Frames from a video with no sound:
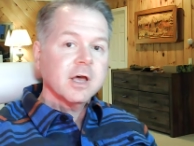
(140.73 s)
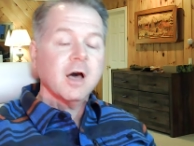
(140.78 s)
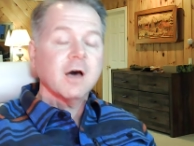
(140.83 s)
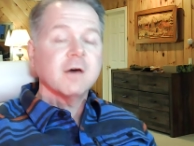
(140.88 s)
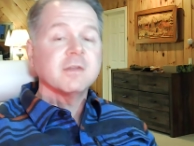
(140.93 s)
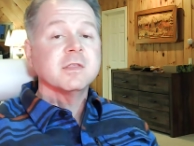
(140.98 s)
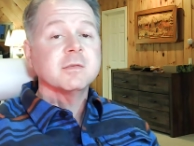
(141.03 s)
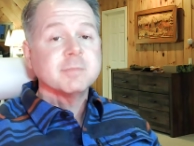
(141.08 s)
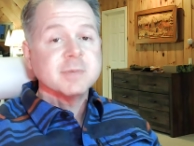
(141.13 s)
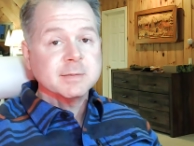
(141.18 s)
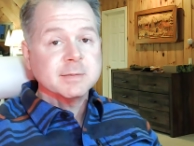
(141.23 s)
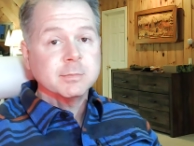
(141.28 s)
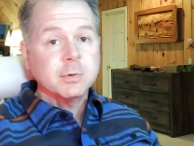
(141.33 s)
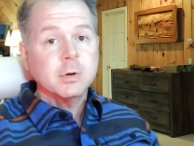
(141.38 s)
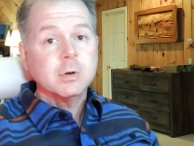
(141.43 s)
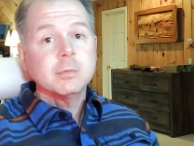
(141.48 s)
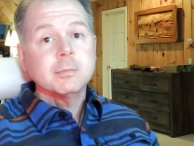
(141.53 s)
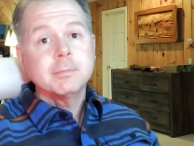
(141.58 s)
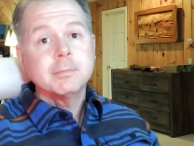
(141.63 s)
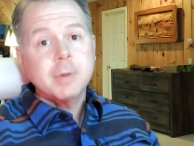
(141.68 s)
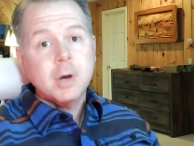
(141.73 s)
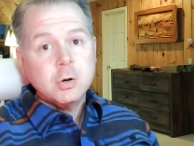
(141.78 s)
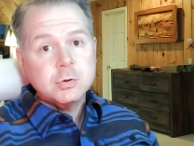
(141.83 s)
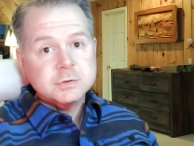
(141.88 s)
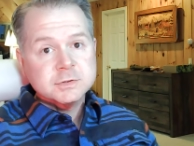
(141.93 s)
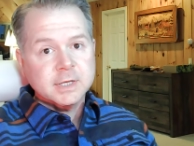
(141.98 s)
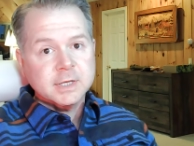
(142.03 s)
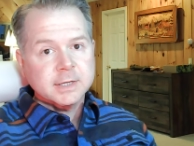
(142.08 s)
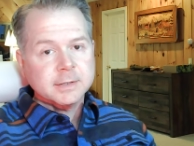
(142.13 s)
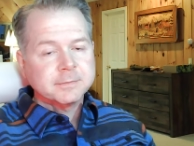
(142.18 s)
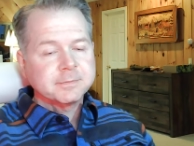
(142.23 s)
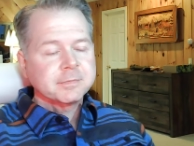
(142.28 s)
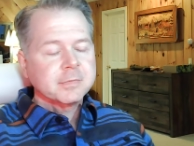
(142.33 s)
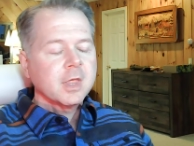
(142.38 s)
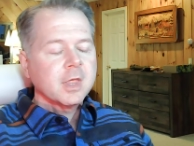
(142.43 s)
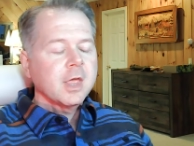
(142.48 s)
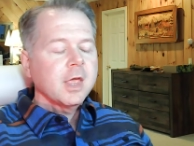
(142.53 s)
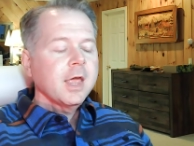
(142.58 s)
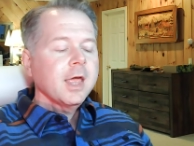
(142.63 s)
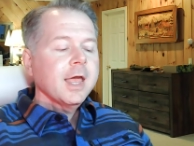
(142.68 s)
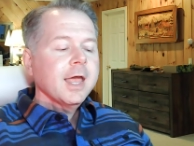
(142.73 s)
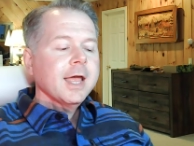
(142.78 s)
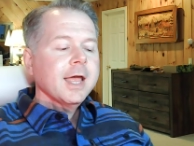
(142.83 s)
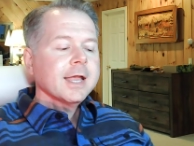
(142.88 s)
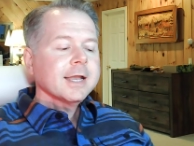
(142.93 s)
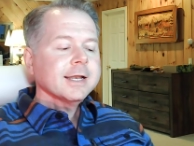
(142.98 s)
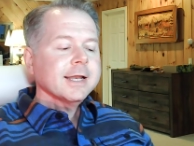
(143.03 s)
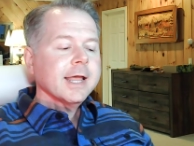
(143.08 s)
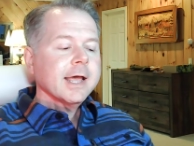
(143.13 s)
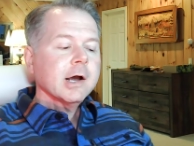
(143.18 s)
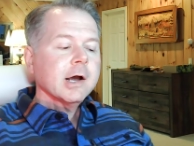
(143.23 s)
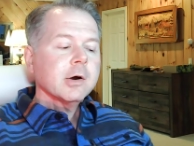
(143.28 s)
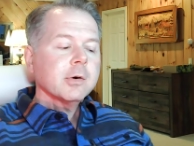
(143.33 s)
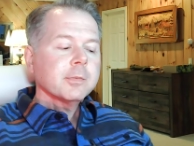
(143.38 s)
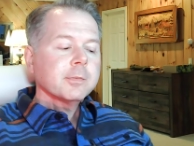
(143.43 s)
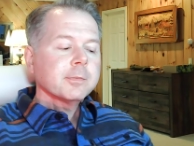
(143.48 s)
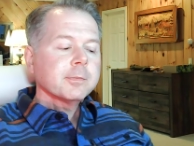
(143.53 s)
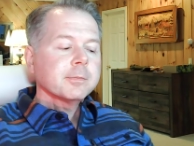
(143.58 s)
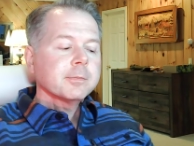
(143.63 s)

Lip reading: of the people posting. Now,